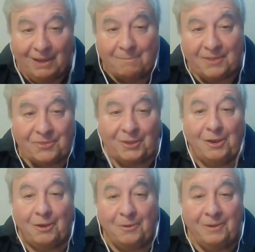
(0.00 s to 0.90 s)
a month
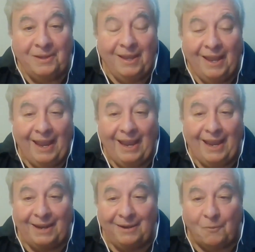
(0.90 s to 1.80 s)
ago,
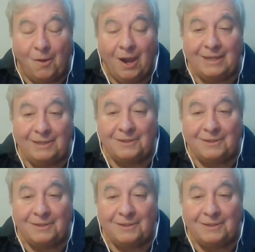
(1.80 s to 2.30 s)
and walk